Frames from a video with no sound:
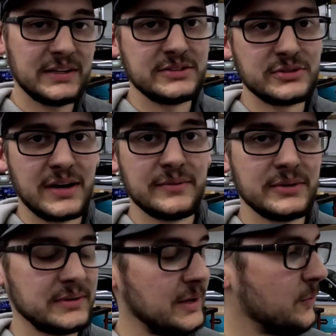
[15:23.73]
get to drive
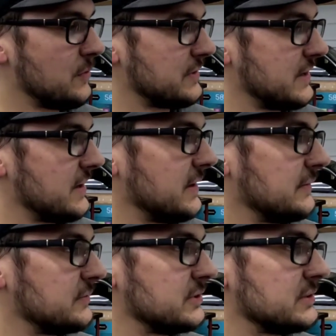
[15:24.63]
it. I wanted to kind of
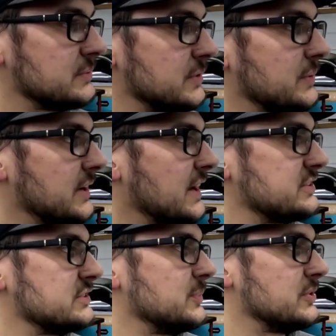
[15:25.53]
have a
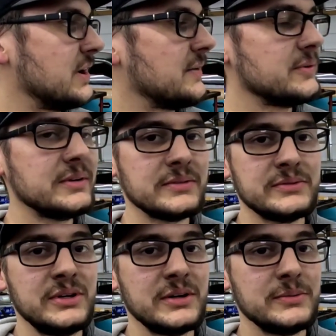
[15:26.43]
reaction to me driving it,
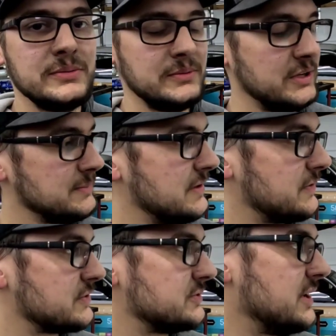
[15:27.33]
you know, like my
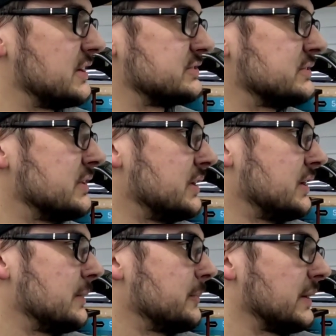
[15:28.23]
first reaction.
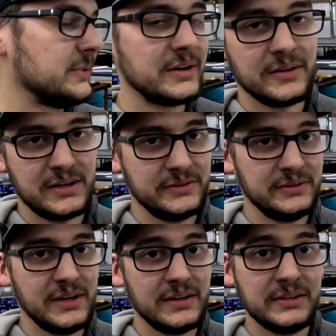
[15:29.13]
But I'm not gonna lie to
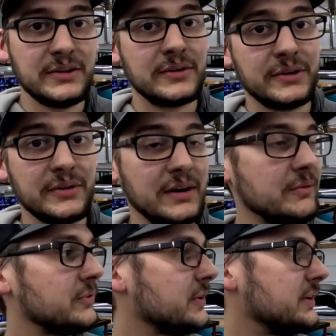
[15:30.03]
you, I did already drive
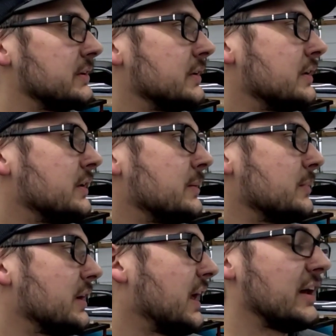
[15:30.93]
this thing.
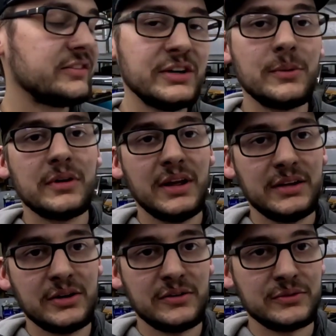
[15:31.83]
But I still want to
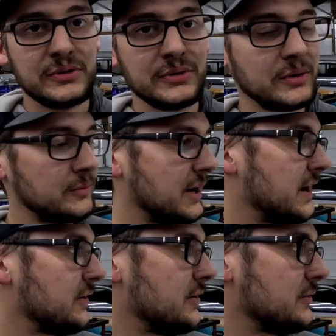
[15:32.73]
take y'all for a
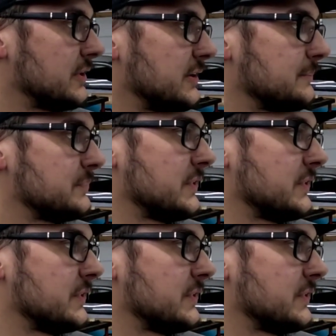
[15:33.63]
ride along in it.